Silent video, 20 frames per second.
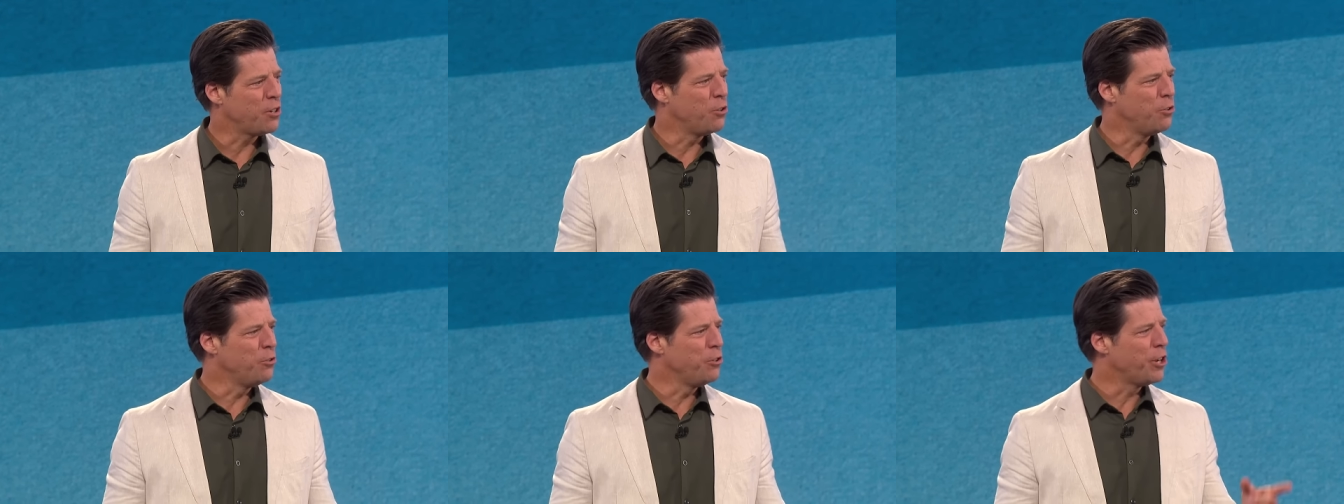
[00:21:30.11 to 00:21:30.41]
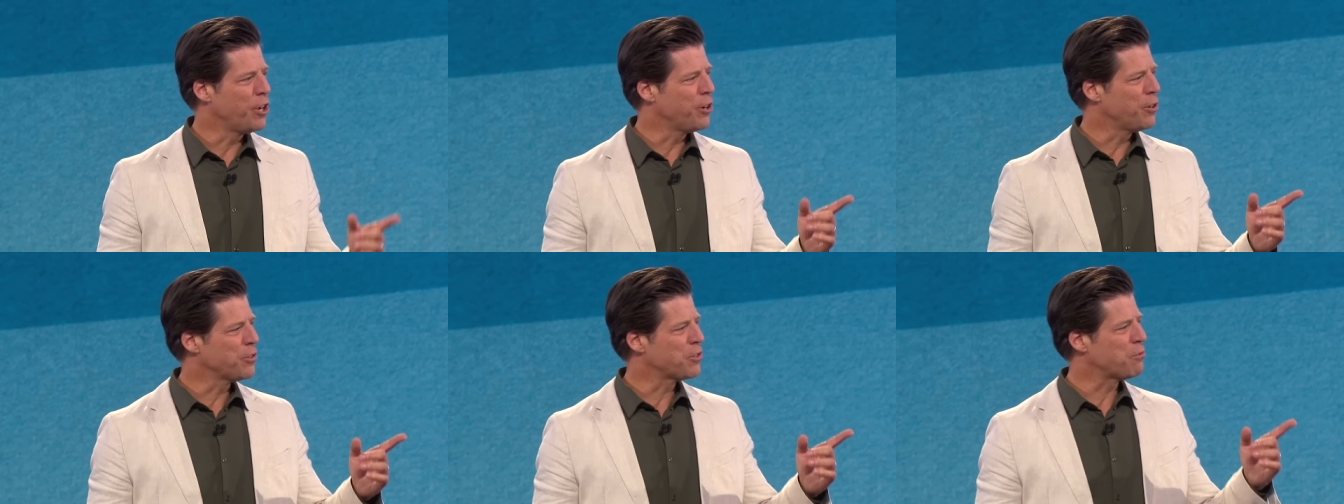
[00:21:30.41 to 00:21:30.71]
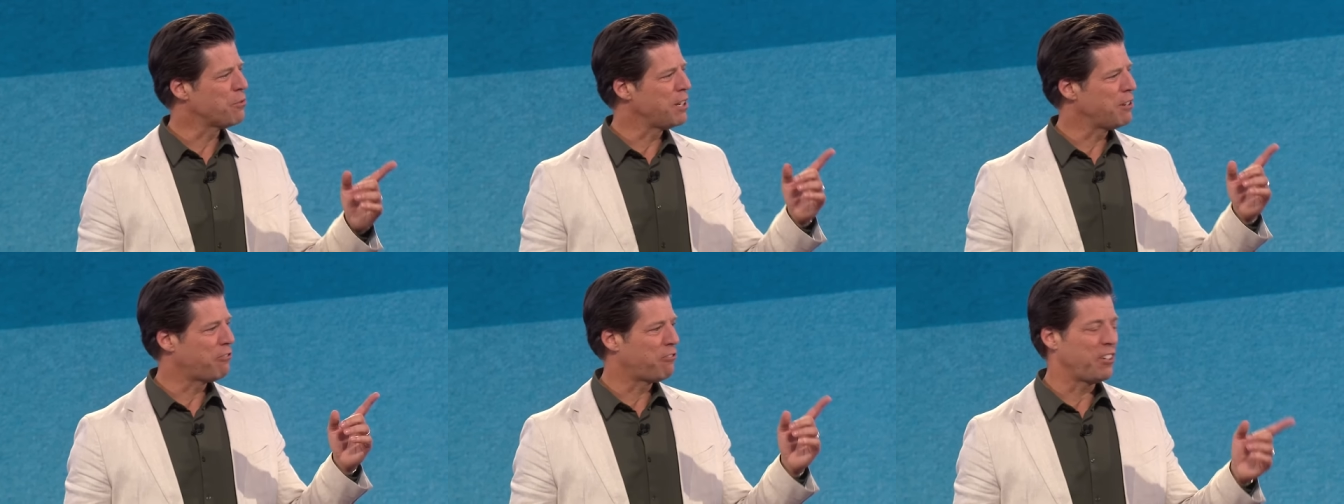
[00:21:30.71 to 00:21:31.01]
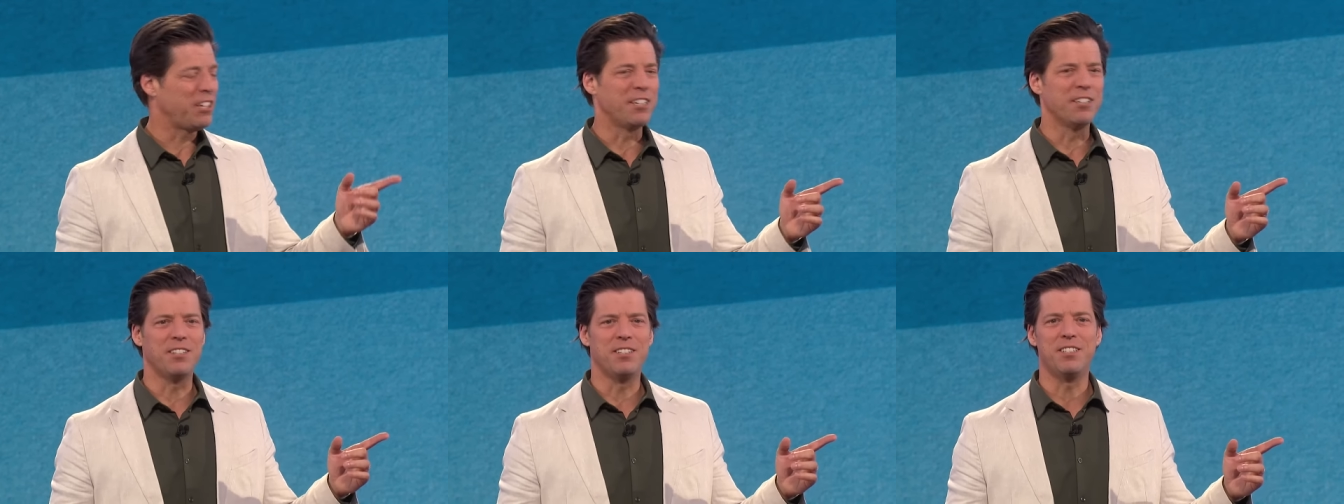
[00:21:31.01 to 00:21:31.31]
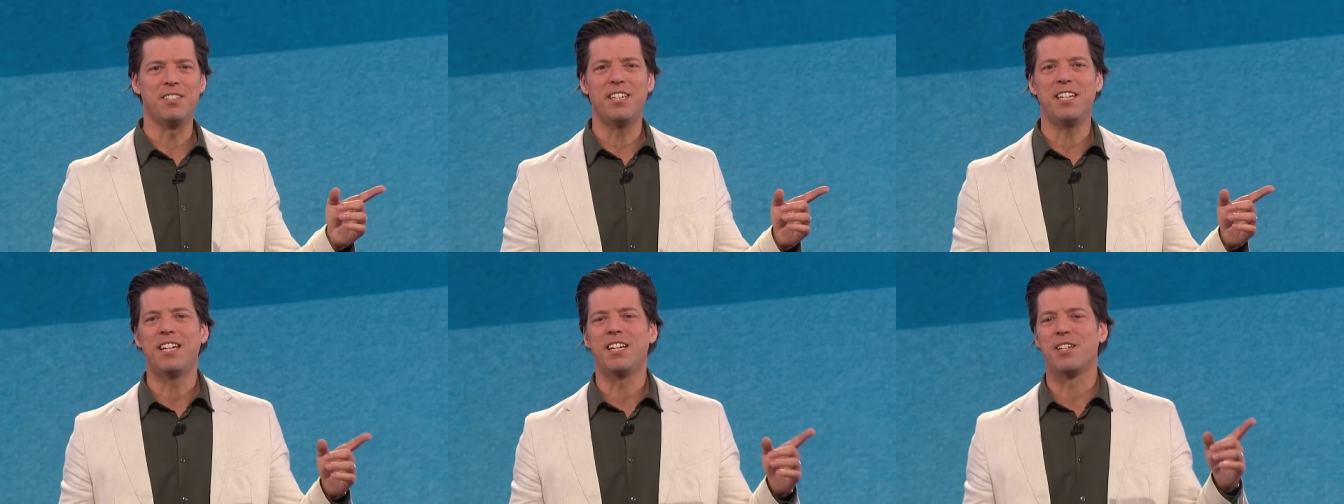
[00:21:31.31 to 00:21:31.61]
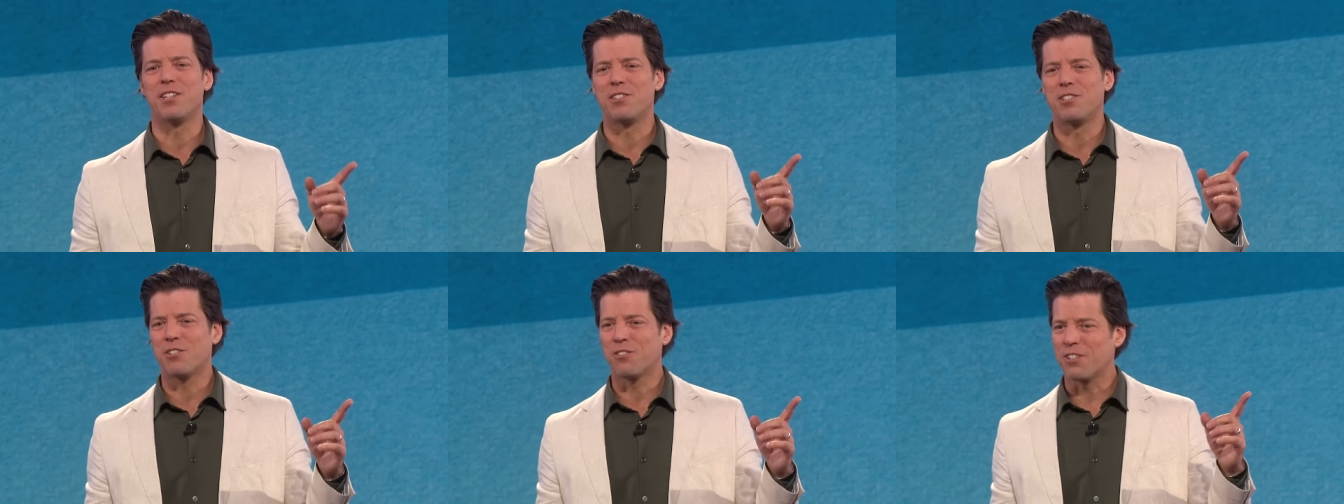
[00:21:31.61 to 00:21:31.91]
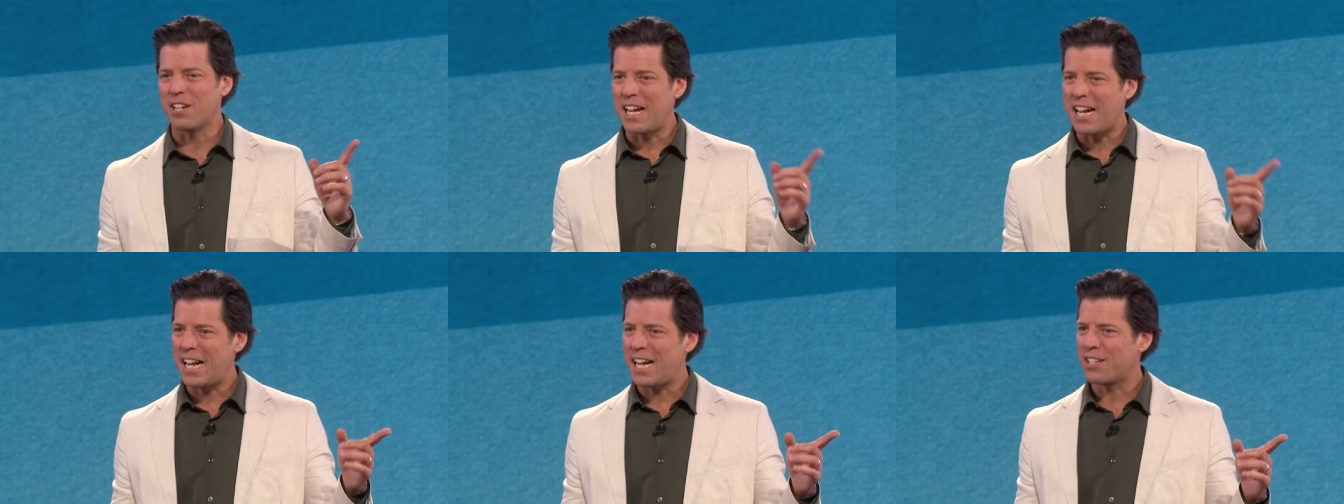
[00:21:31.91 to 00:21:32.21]
who knows when a field is
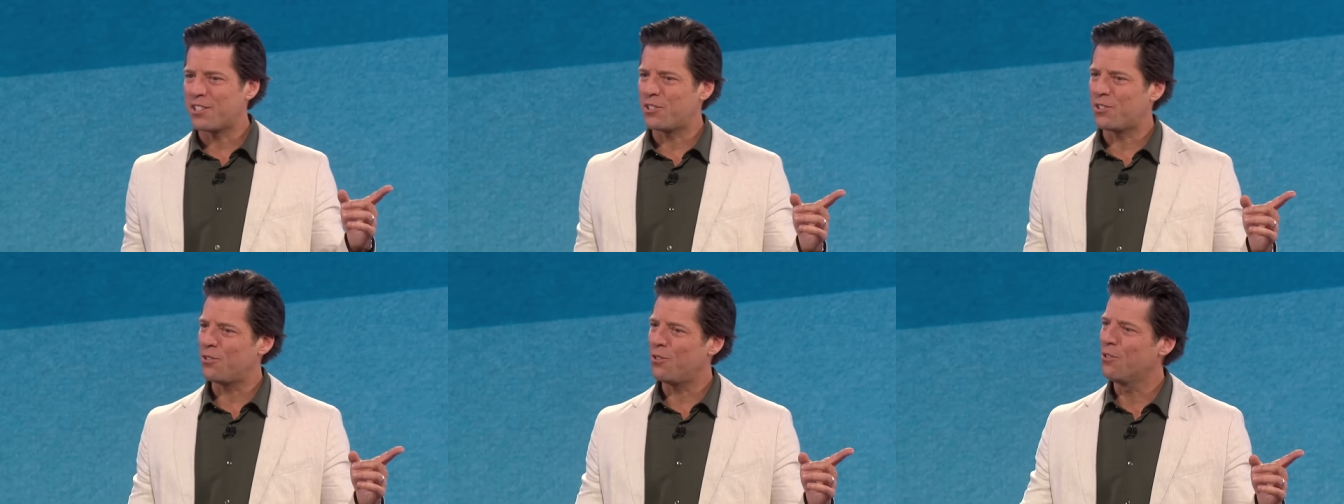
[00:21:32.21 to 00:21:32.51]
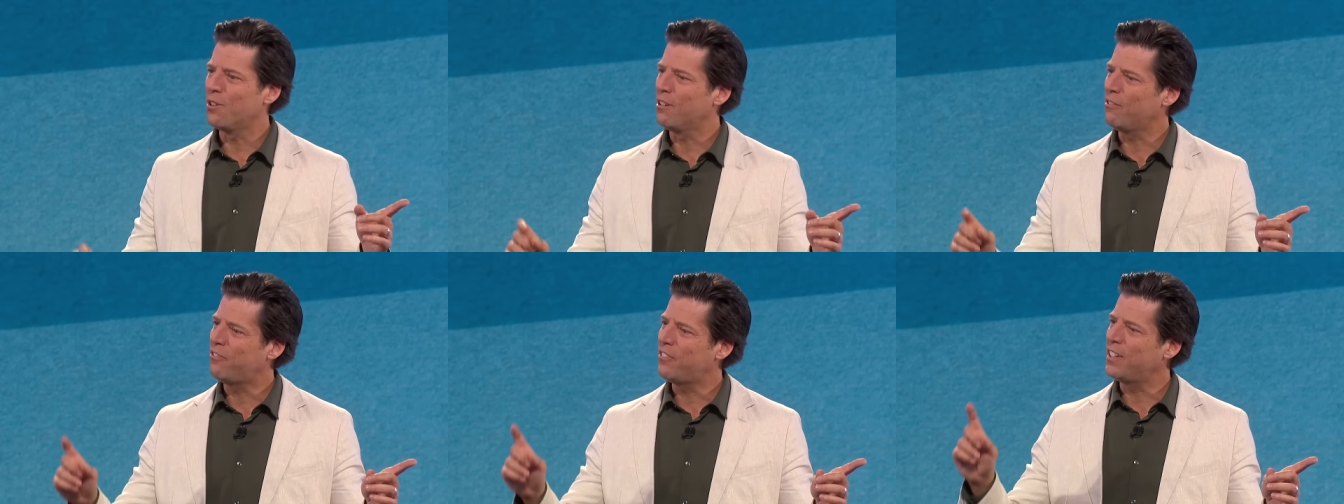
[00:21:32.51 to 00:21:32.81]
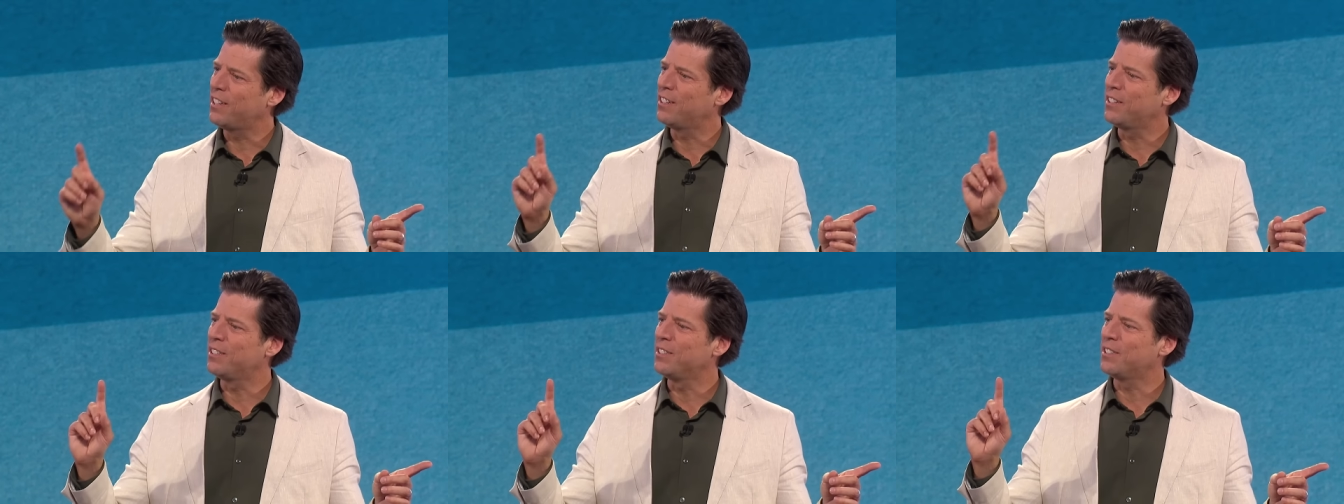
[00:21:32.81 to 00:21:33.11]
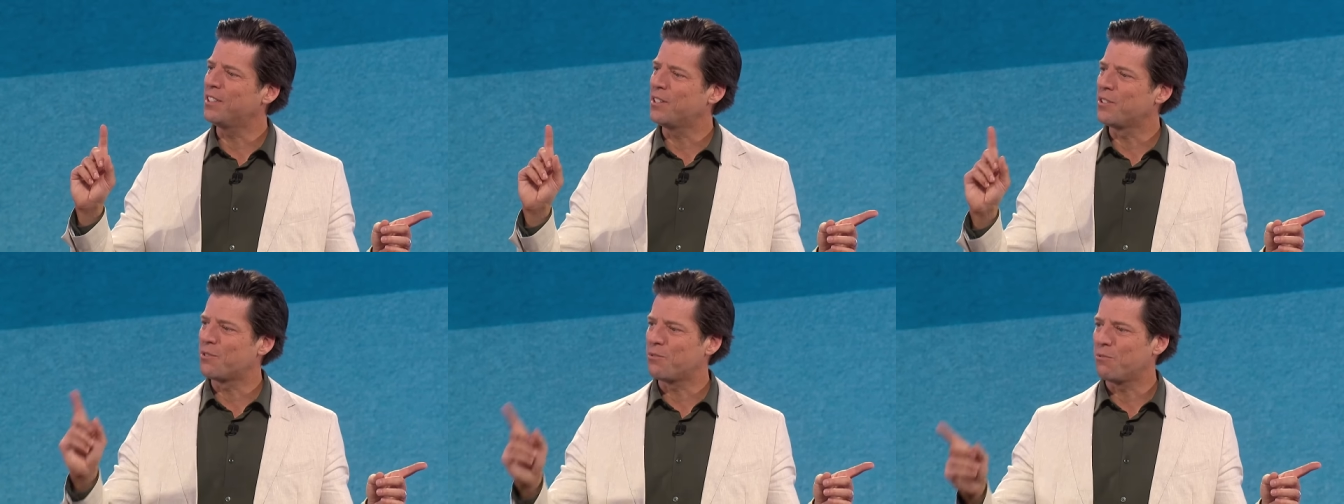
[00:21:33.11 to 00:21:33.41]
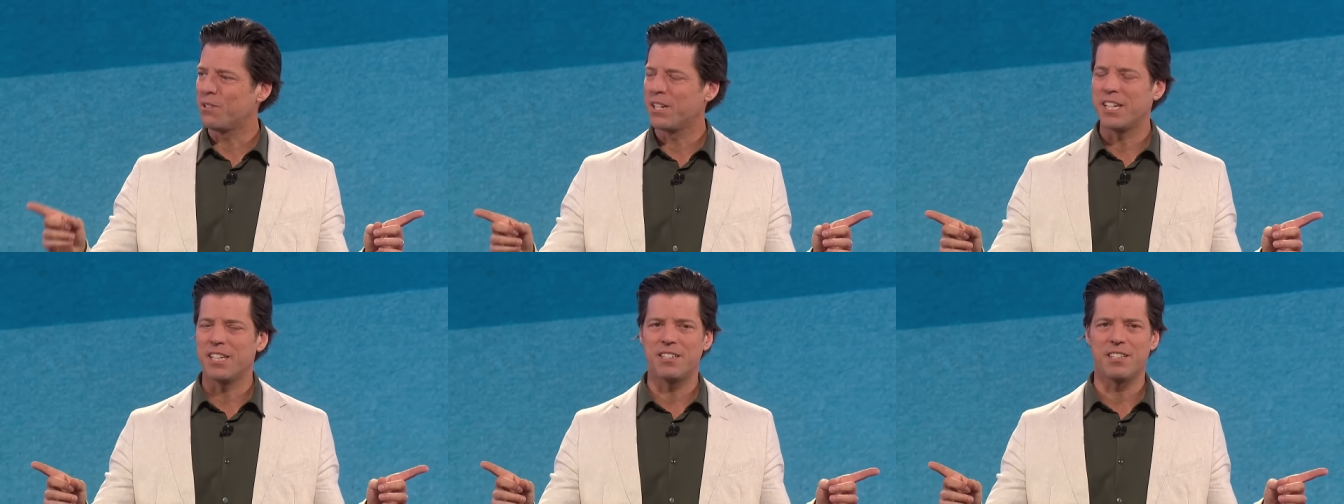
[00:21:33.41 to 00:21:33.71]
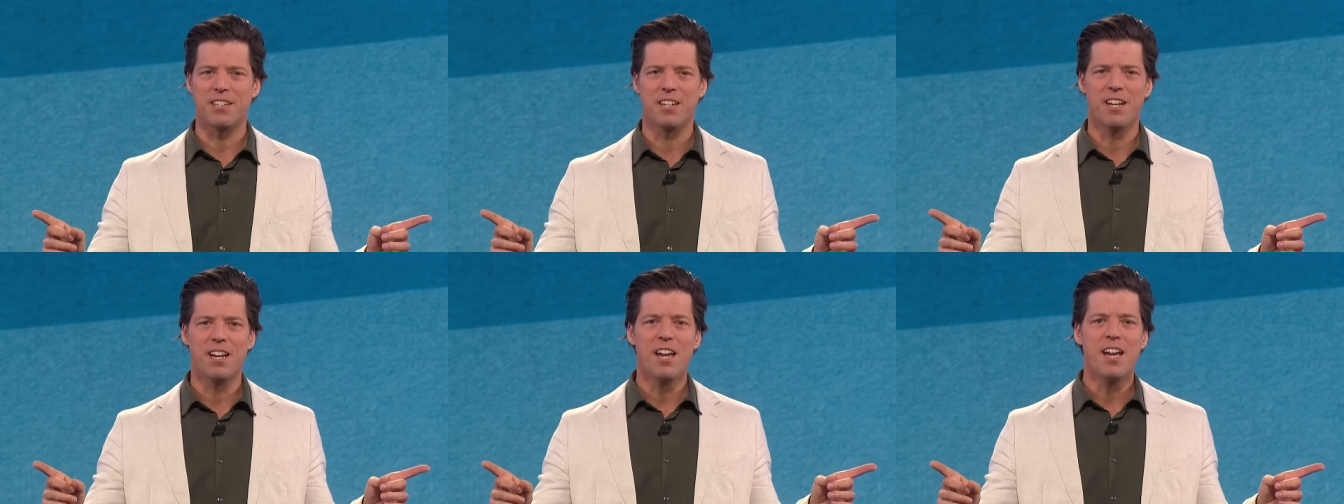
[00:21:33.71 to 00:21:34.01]
grass or a field is wheat?